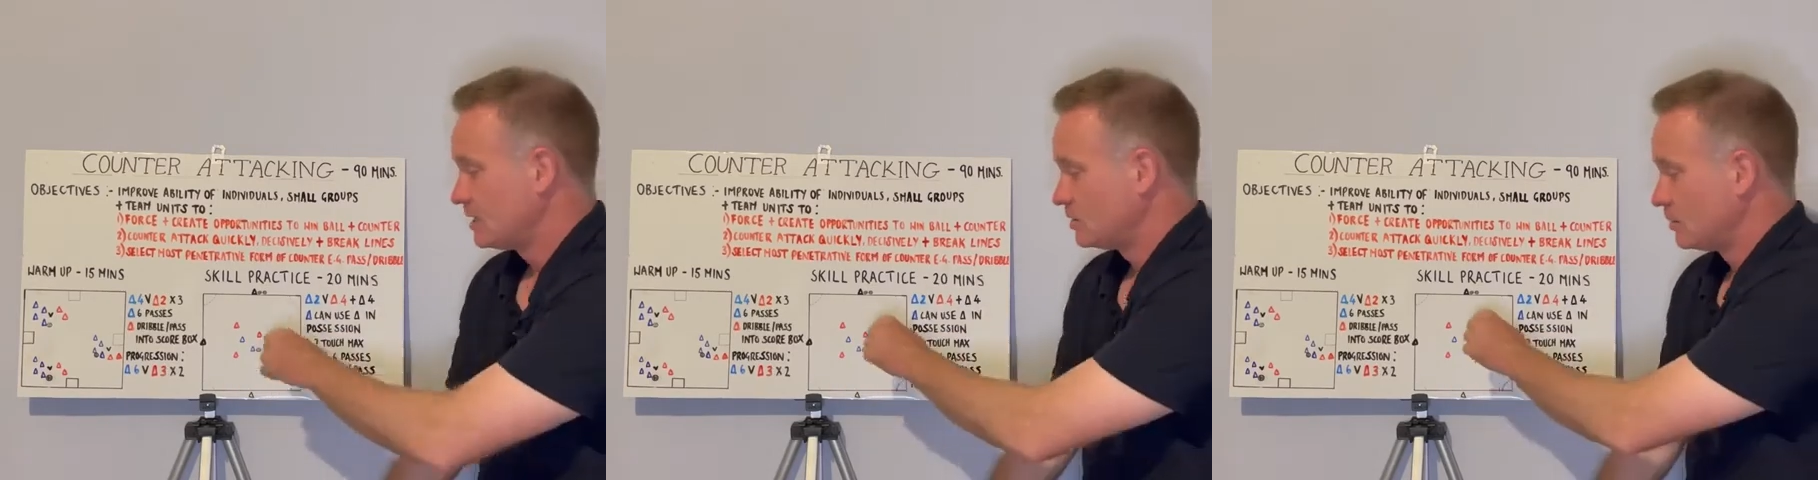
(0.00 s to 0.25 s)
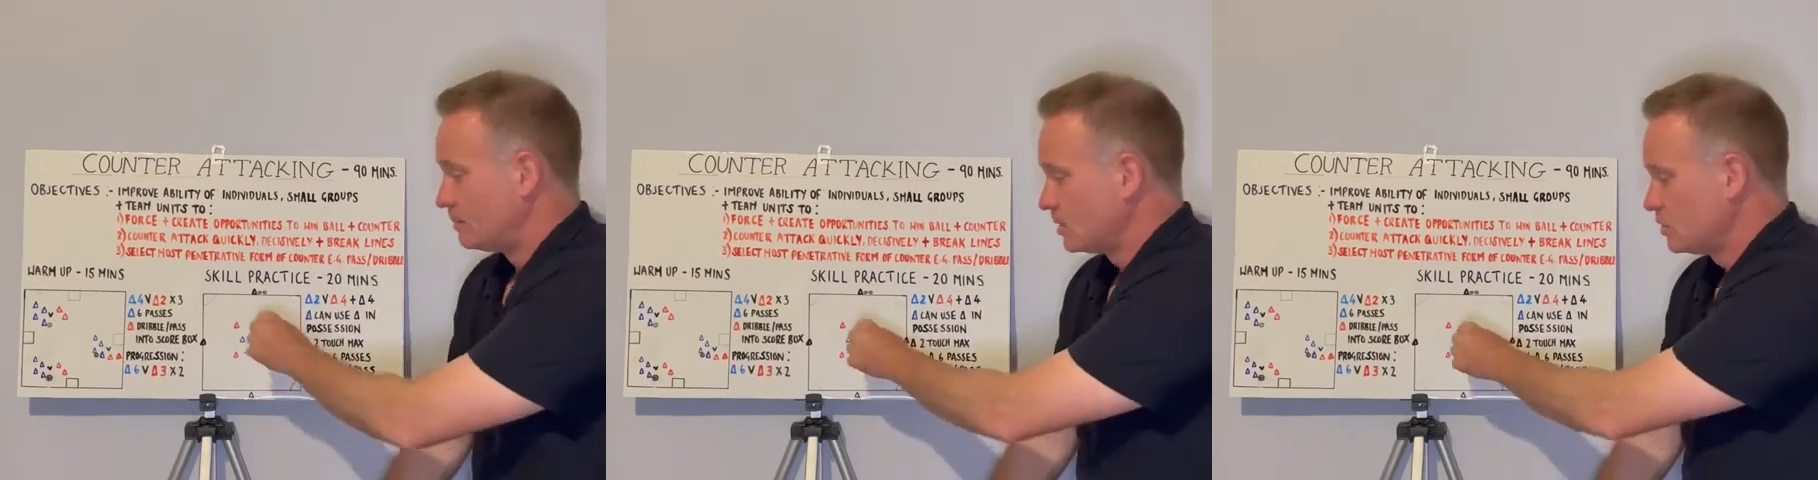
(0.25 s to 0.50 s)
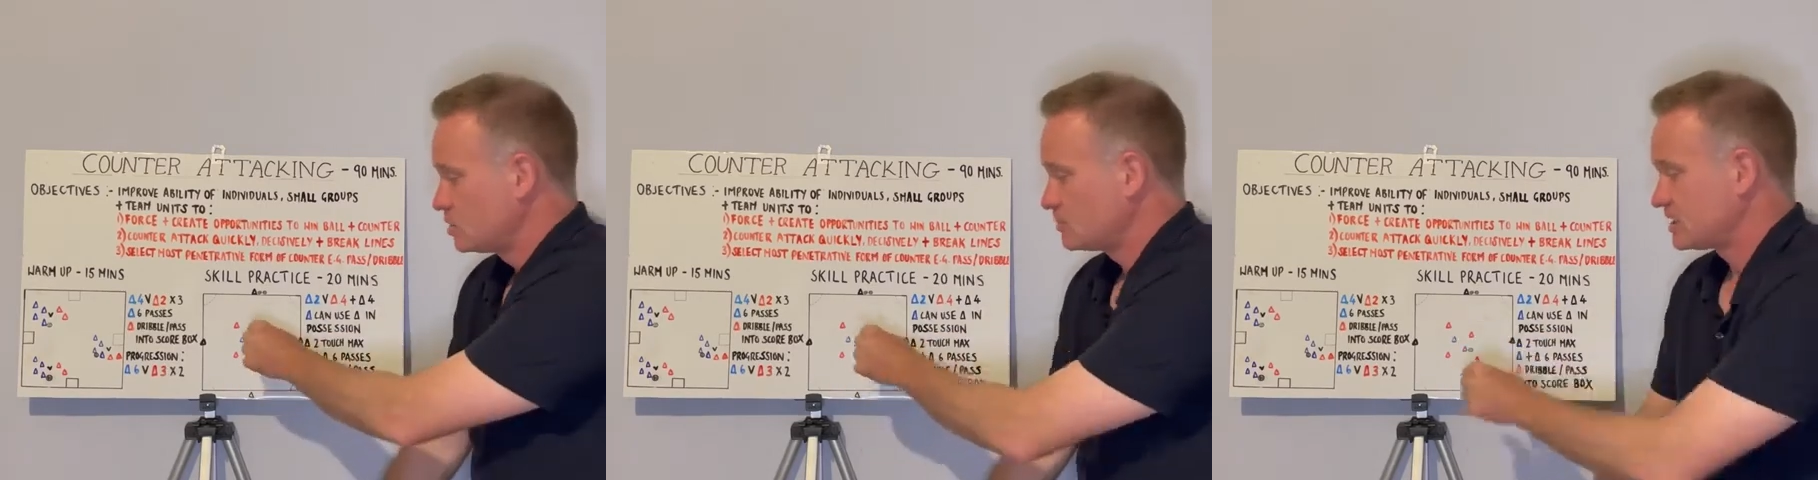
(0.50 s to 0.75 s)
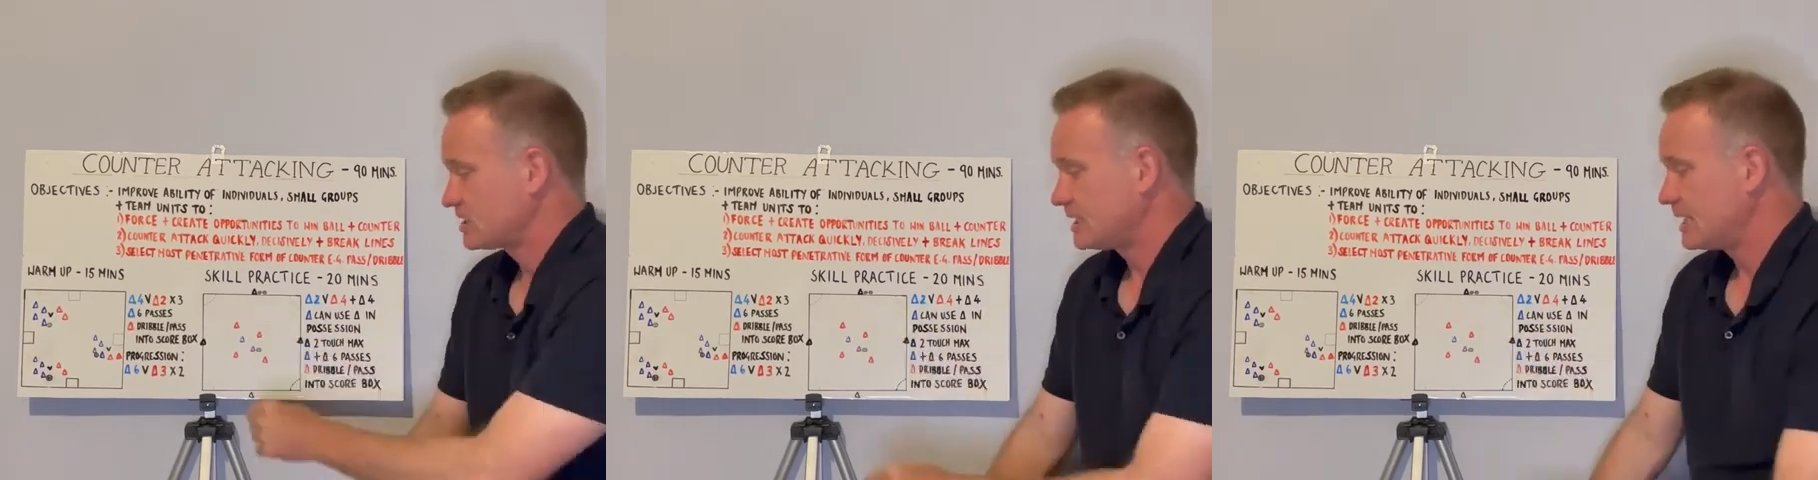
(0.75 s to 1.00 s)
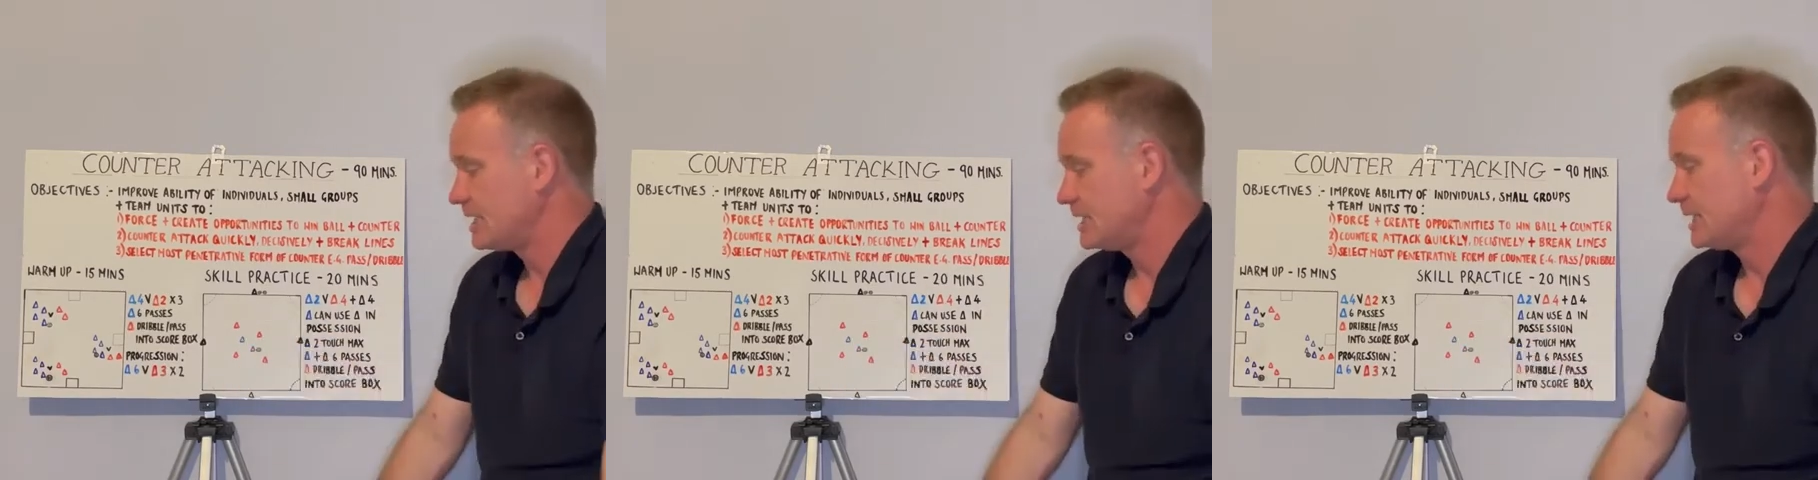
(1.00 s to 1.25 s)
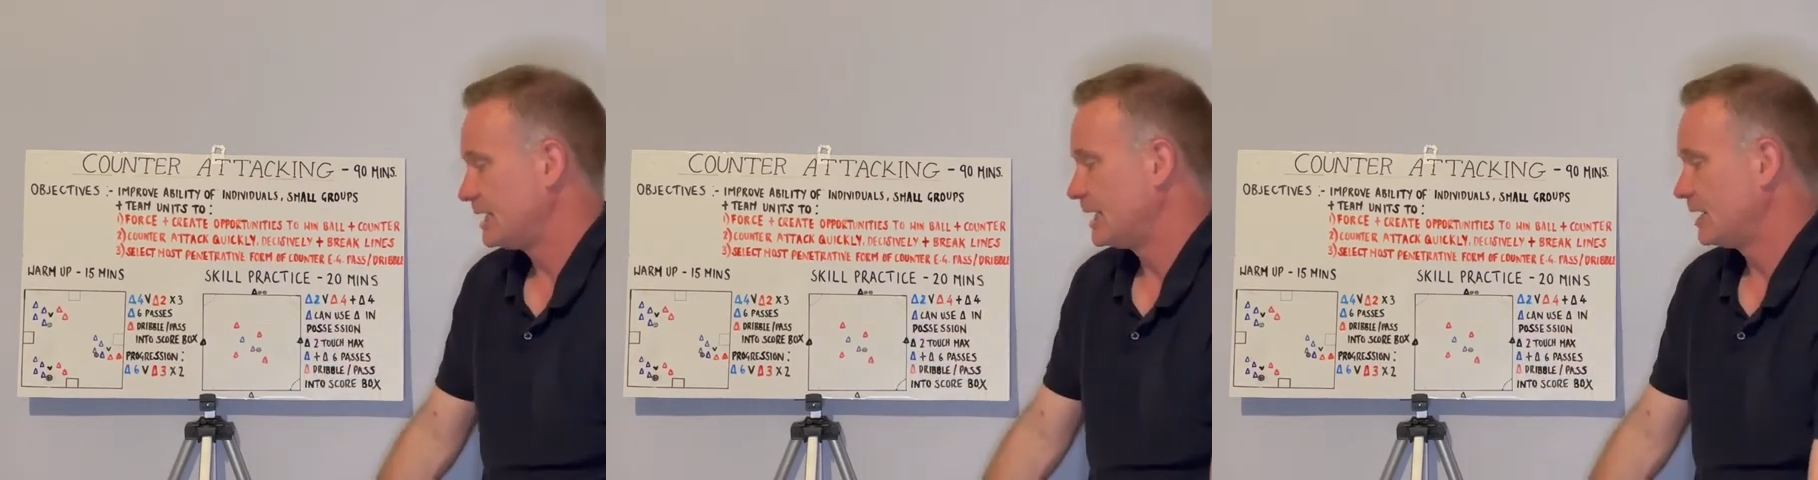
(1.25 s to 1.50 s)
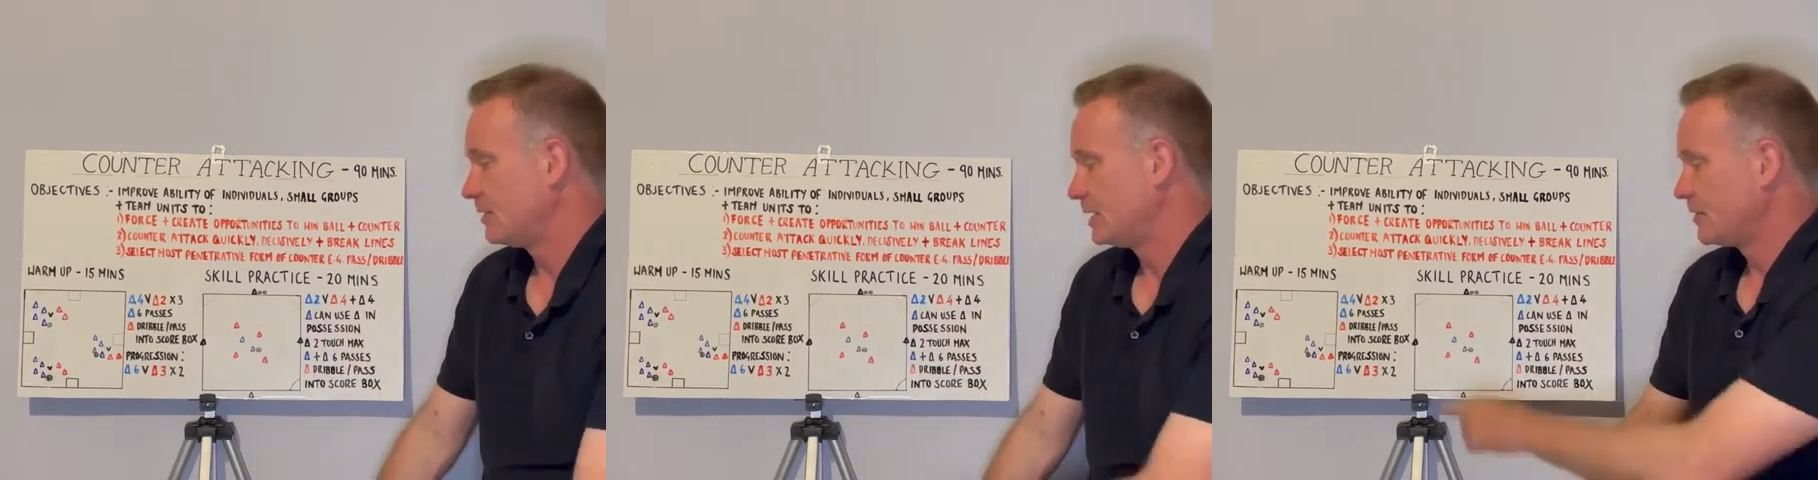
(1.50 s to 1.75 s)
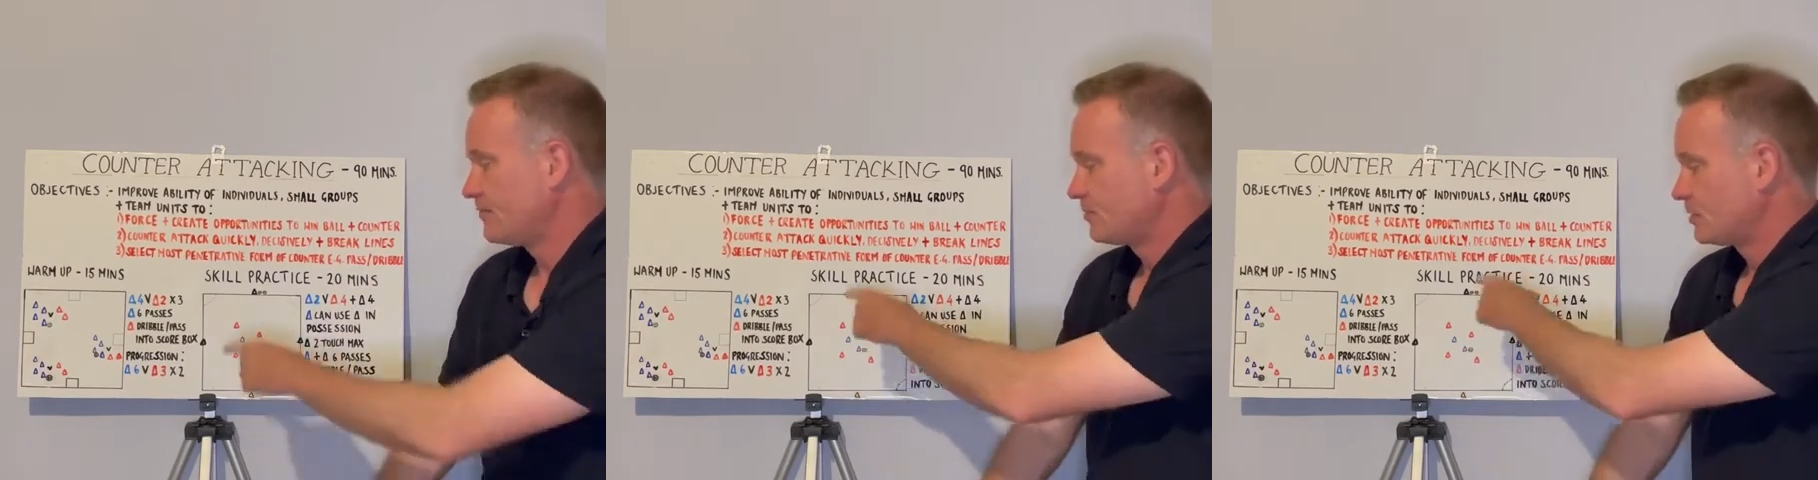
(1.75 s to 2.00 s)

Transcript: The blues must stay in the area.